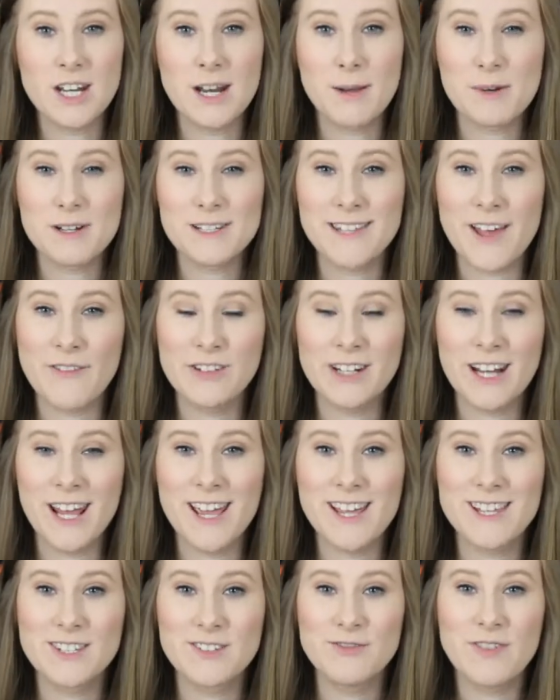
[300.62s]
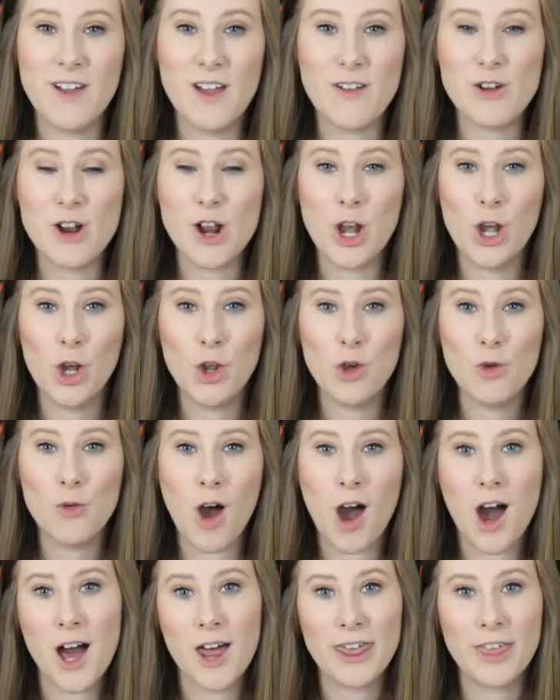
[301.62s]
number 7 is favorite new
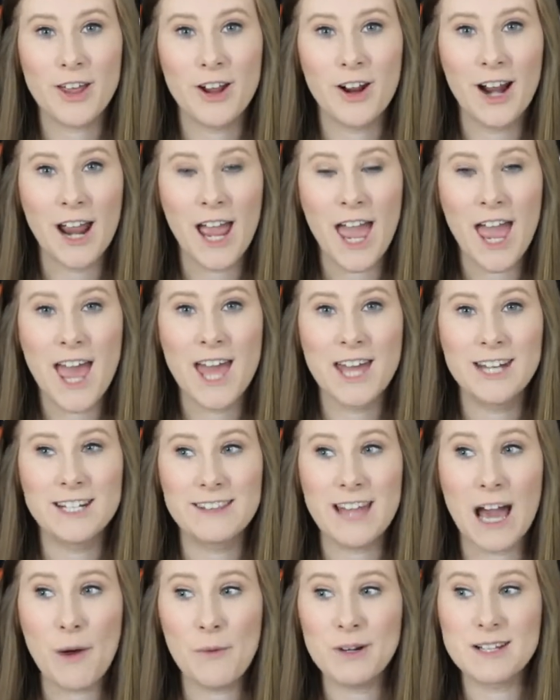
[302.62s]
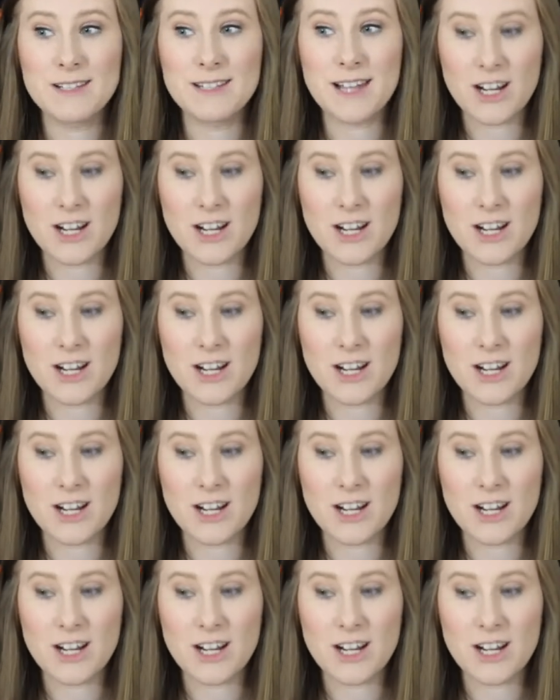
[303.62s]
author, and that one is